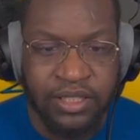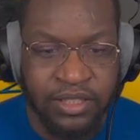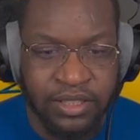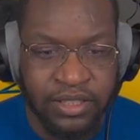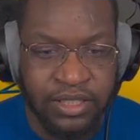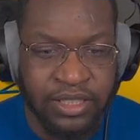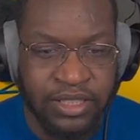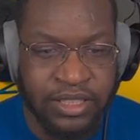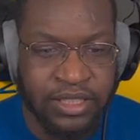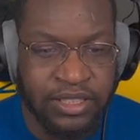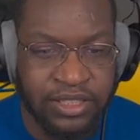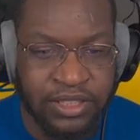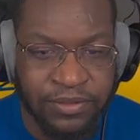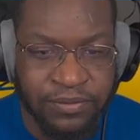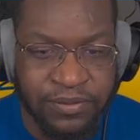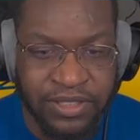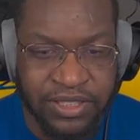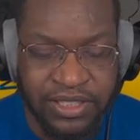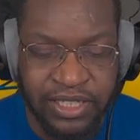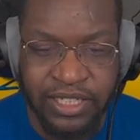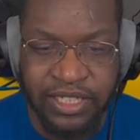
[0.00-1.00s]
our
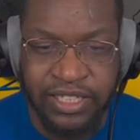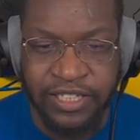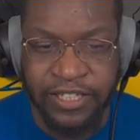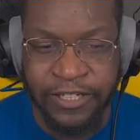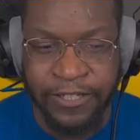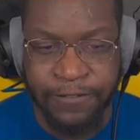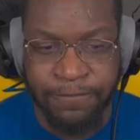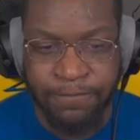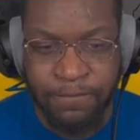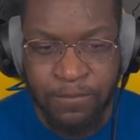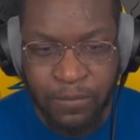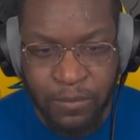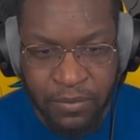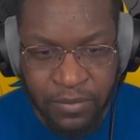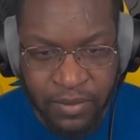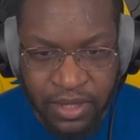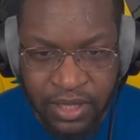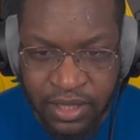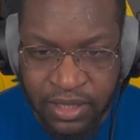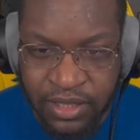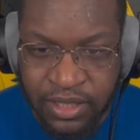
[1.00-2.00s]
Silver Shade here.
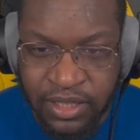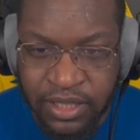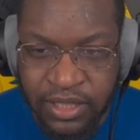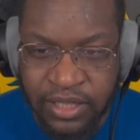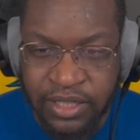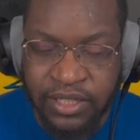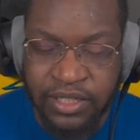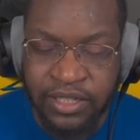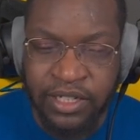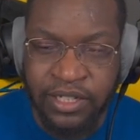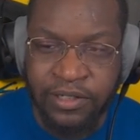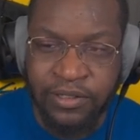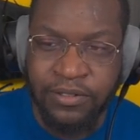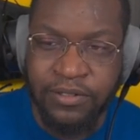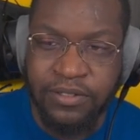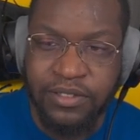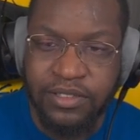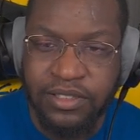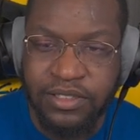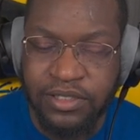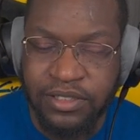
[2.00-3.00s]

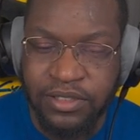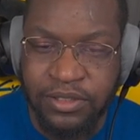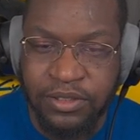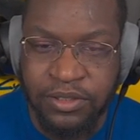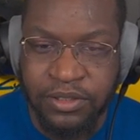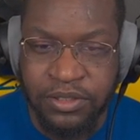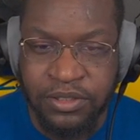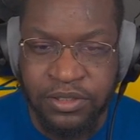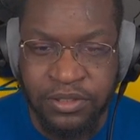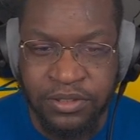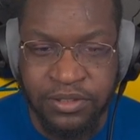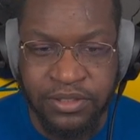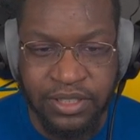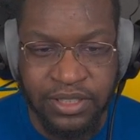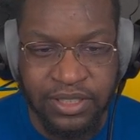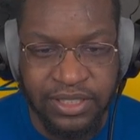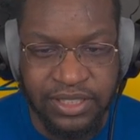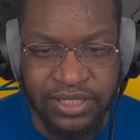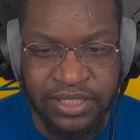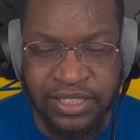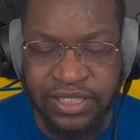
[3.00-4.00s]
Now, you'll
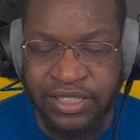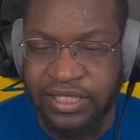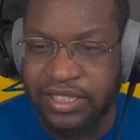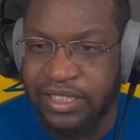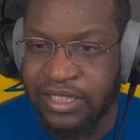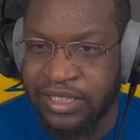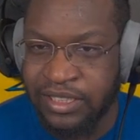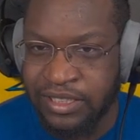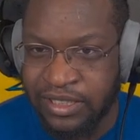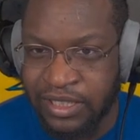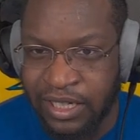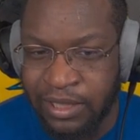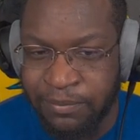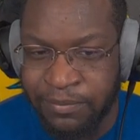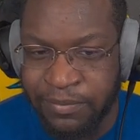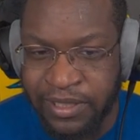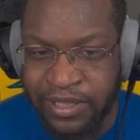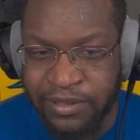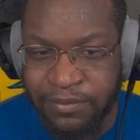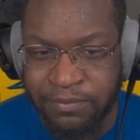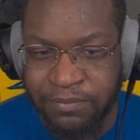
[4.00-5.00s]
kind of see it in
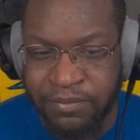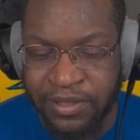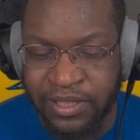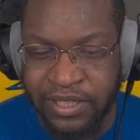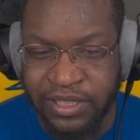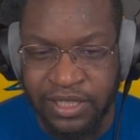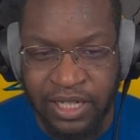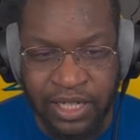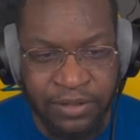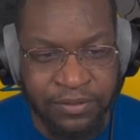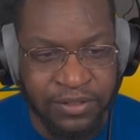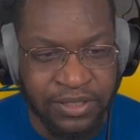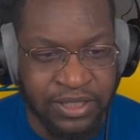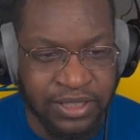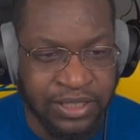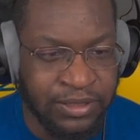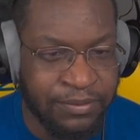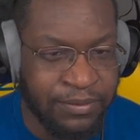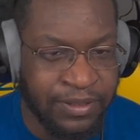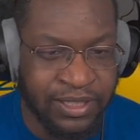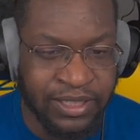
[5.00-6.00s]
combat, but
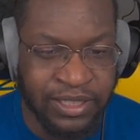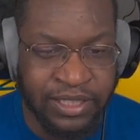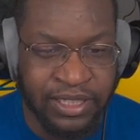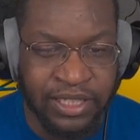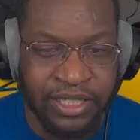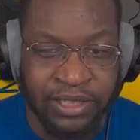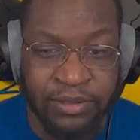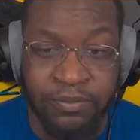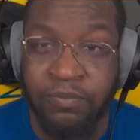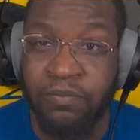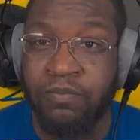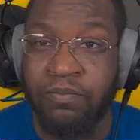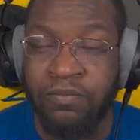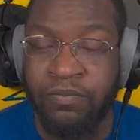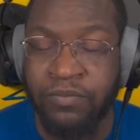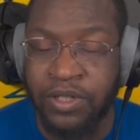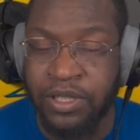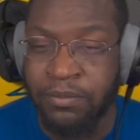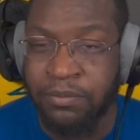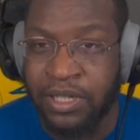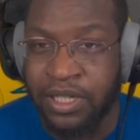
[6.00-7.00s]
obviously my
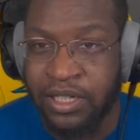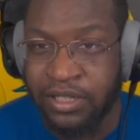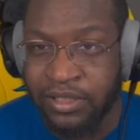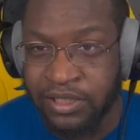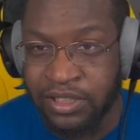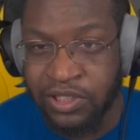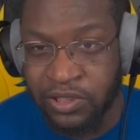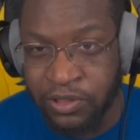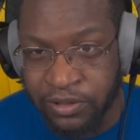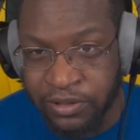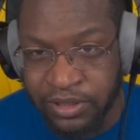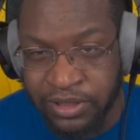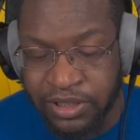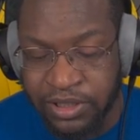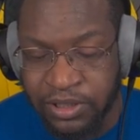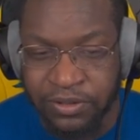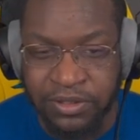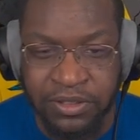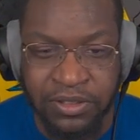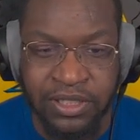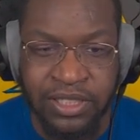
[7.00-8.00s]
Remba is good,
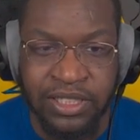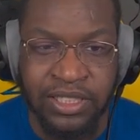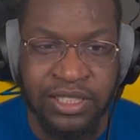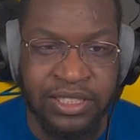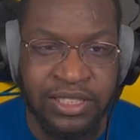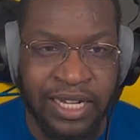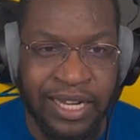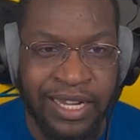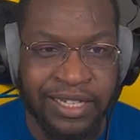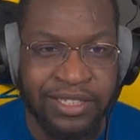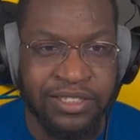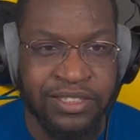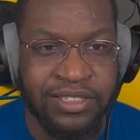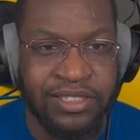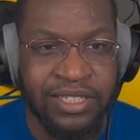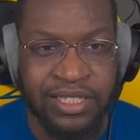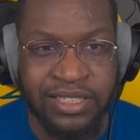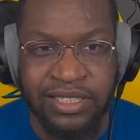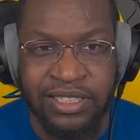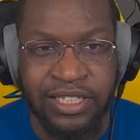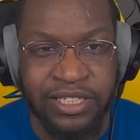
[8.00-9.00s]
so it's gonna attack.
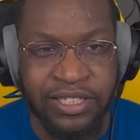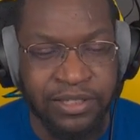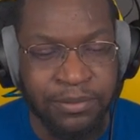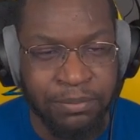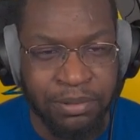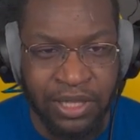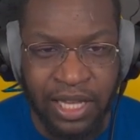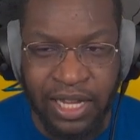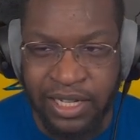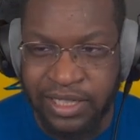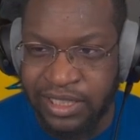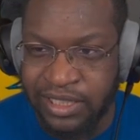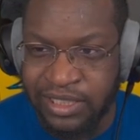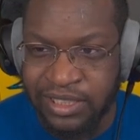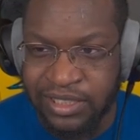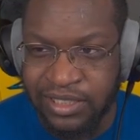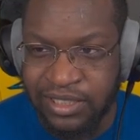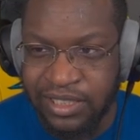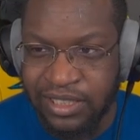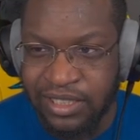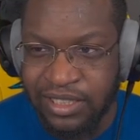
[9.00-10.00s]
There's nothing here blocking
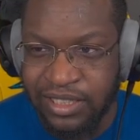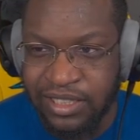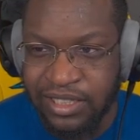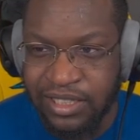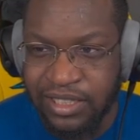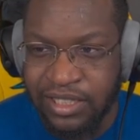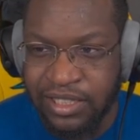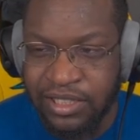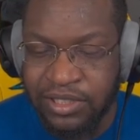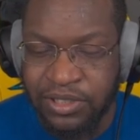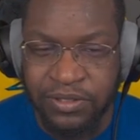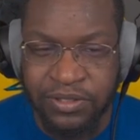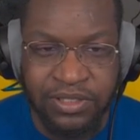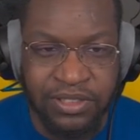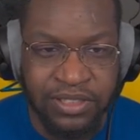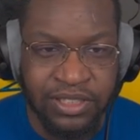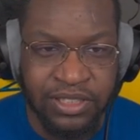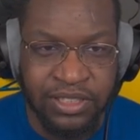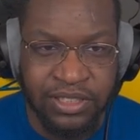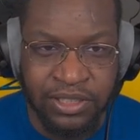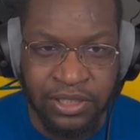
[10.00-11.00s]
it. So it's
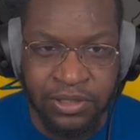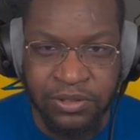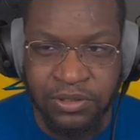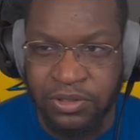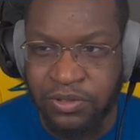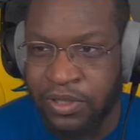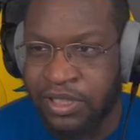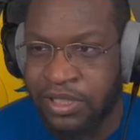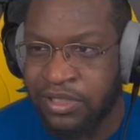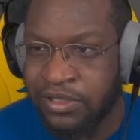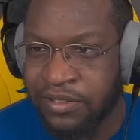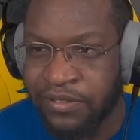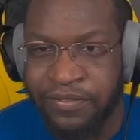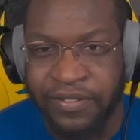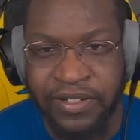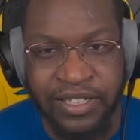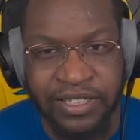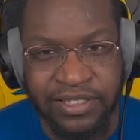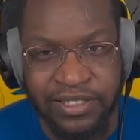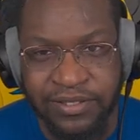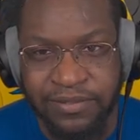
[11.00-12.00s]
going to go straight to the
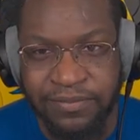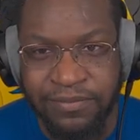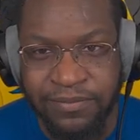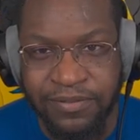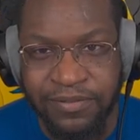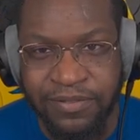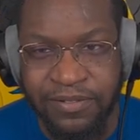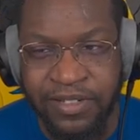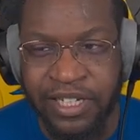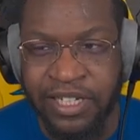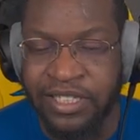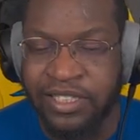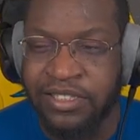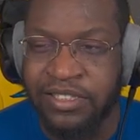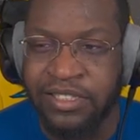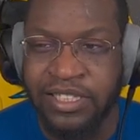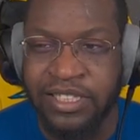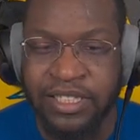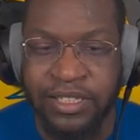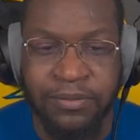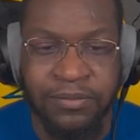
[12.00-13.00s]
face, right? It's
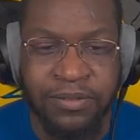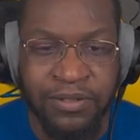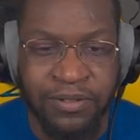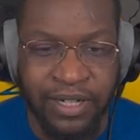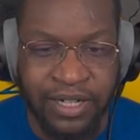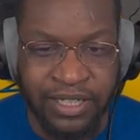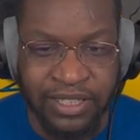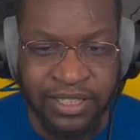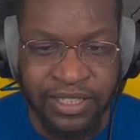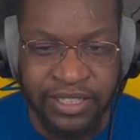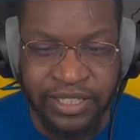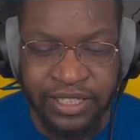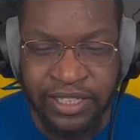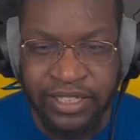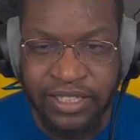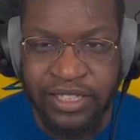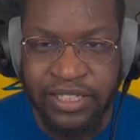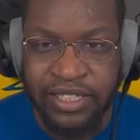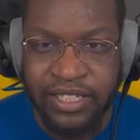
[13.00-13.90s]
going to hit them directly.